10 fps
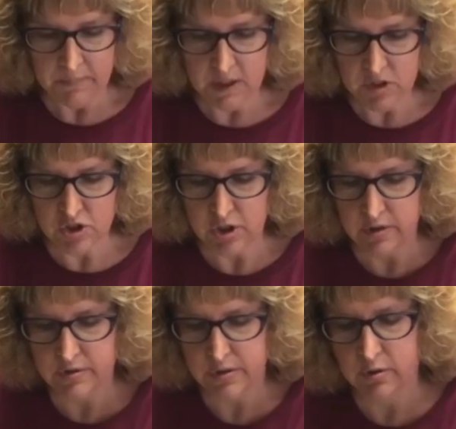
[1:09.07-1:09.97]
I'm gonna show
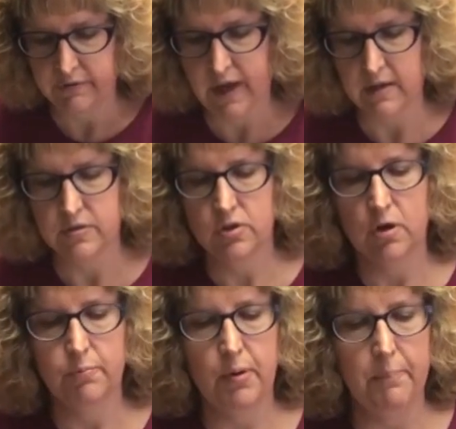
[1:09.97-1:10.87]
you sort of how to
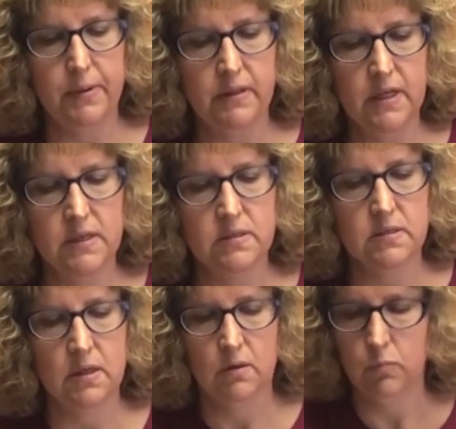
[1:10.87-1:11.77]
start prepping
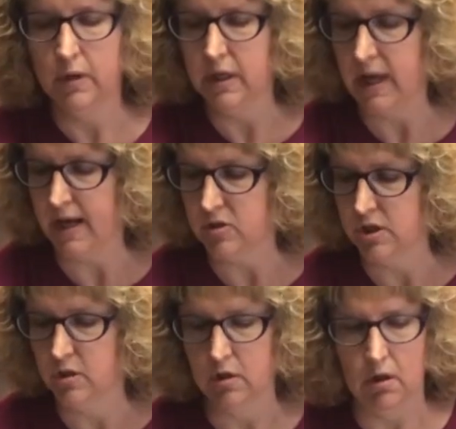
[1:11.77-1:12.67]
this. We're gonna
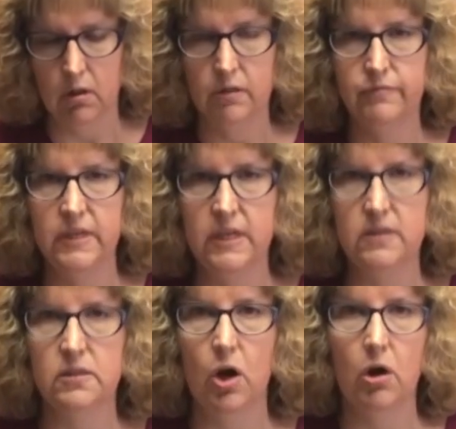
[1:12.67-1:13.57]
actually cook all of
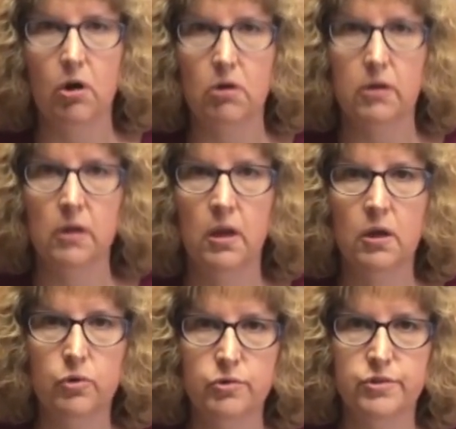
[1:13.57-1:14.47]
these hard
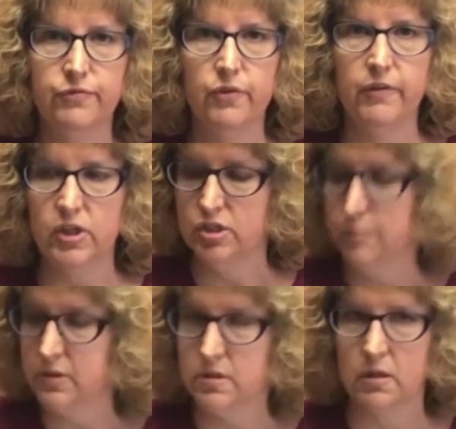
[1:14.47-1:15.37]
crucifer
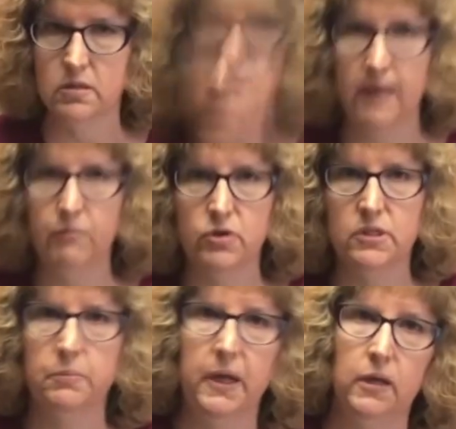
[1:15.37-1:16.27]
vegetables on the same
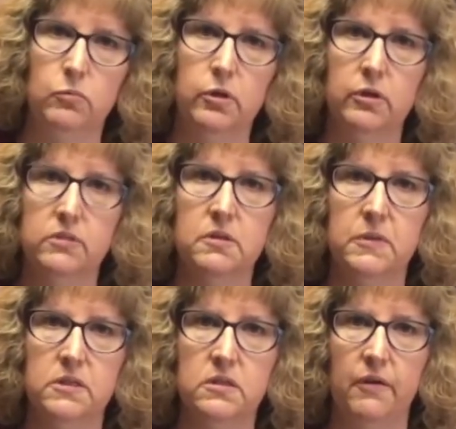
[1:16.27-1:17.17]
roasting pan, and we'll cook some of
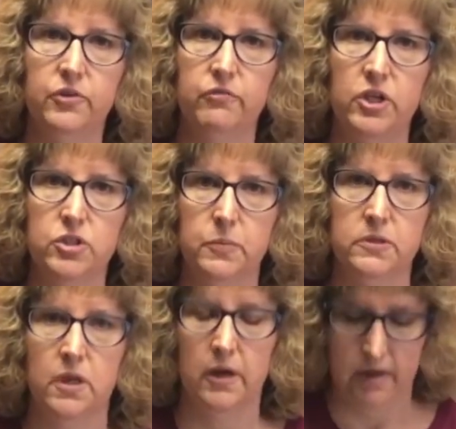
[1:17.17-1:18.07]
the softer
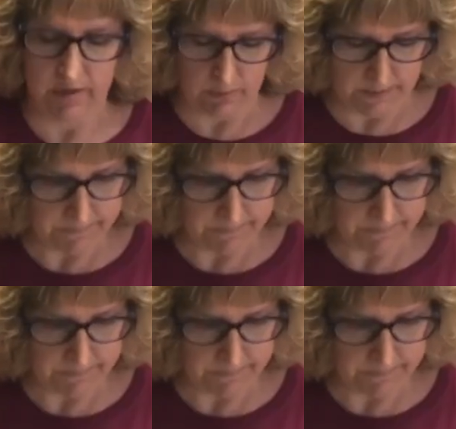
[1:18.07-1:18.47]
vegetables on another one.